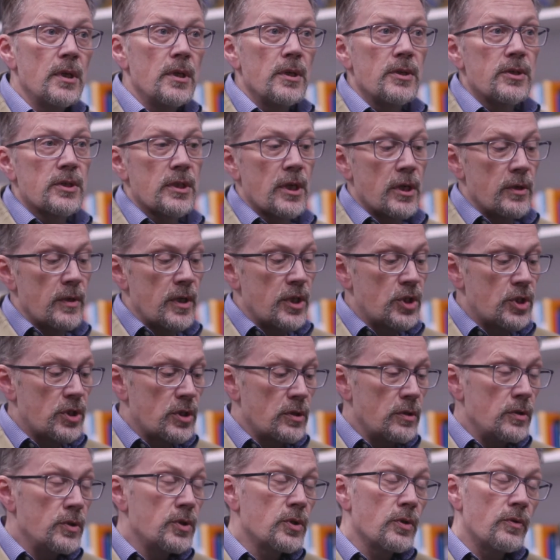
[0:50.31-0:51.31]
So
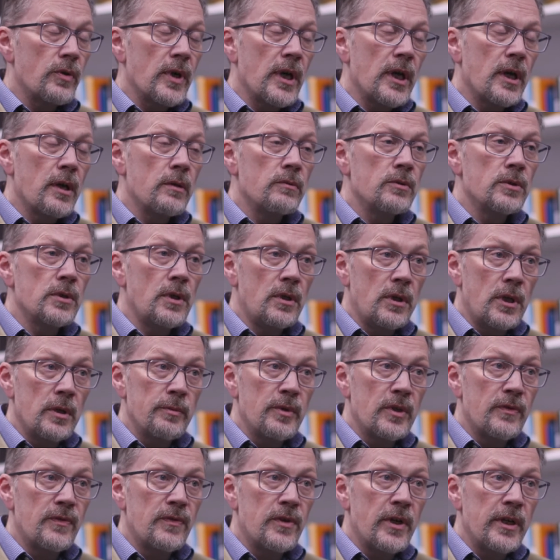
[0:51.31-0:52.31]
issues around
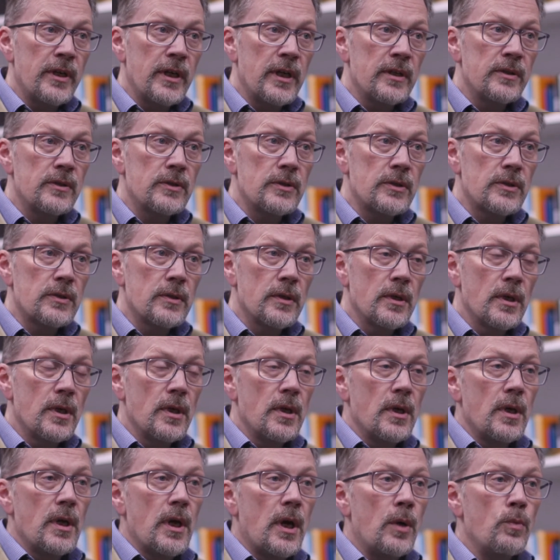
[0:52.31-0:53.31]
climate finance
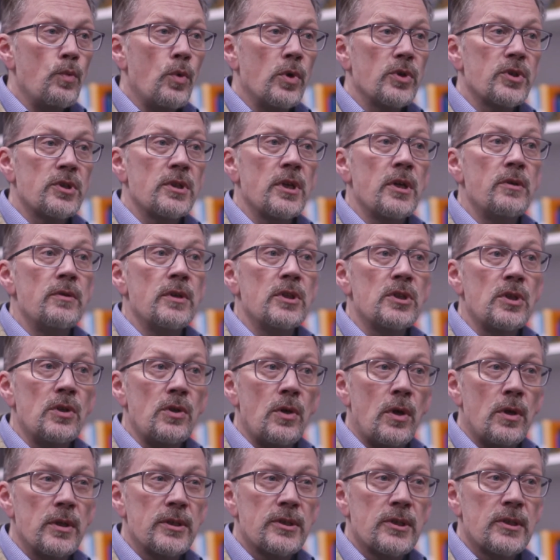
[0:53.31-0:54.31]
and what's known as
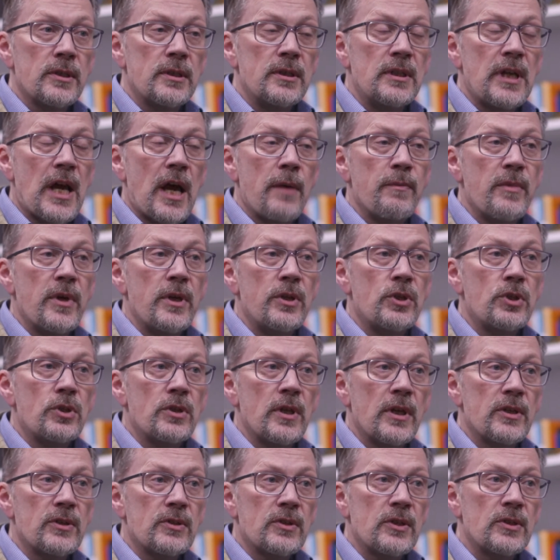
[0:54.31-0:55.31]
loss and damage,
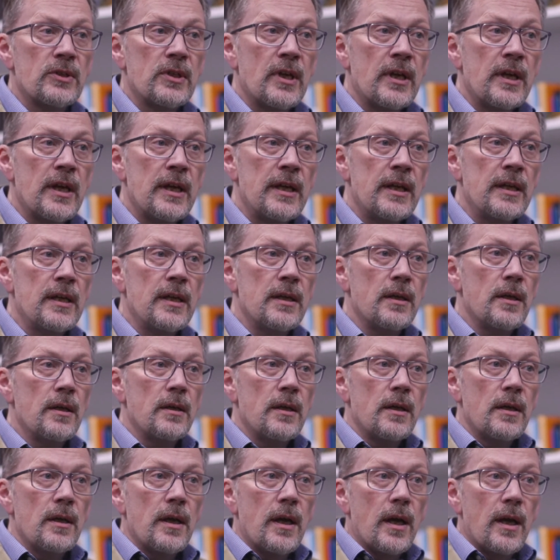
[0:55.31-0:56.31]
that's to say
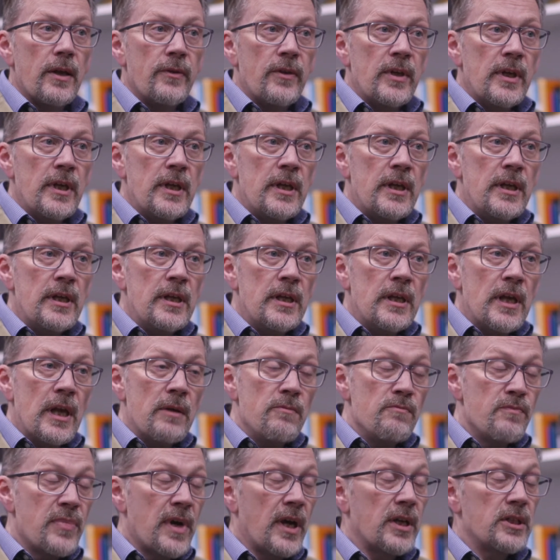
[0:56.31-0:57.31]
the
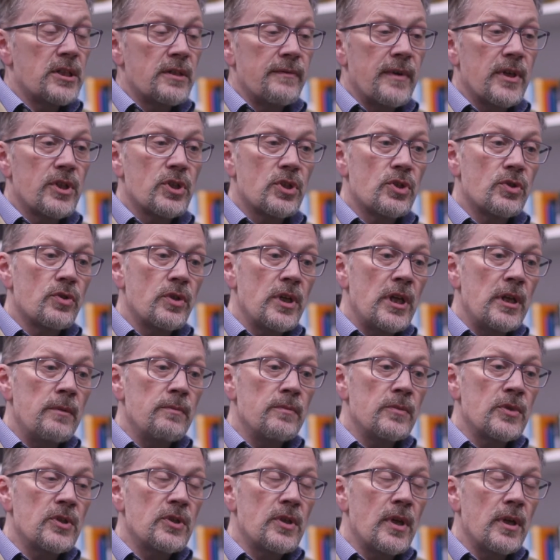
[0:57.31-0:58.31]
impacts of
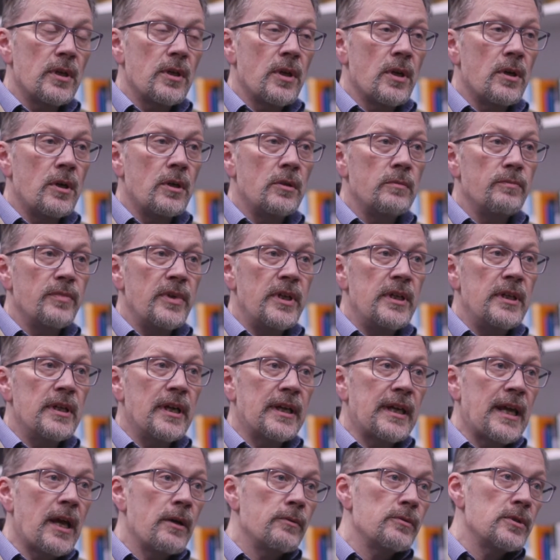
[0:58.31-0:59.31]
extremes that can't be
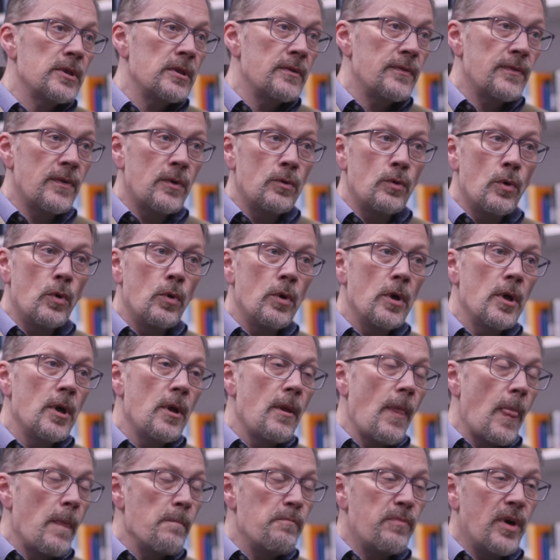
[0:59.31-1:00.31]
accounted for
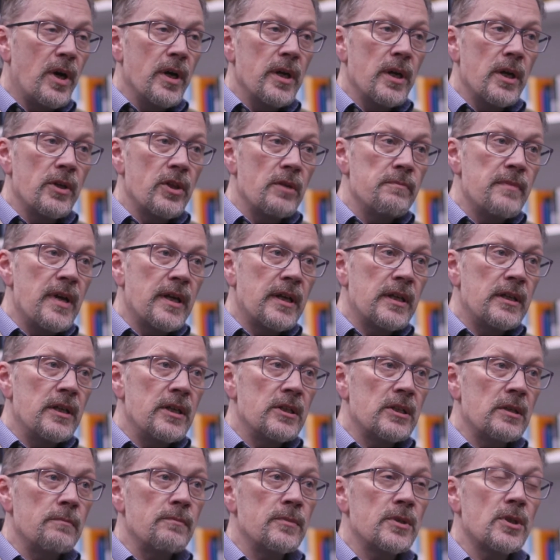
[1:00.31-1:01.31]
by other
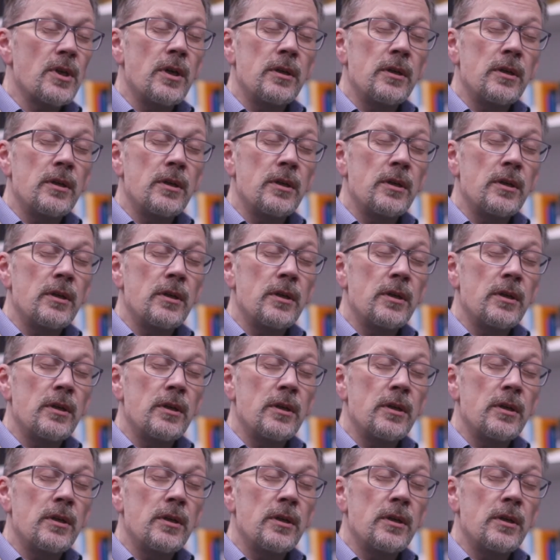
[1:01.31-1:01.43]
mechanisms,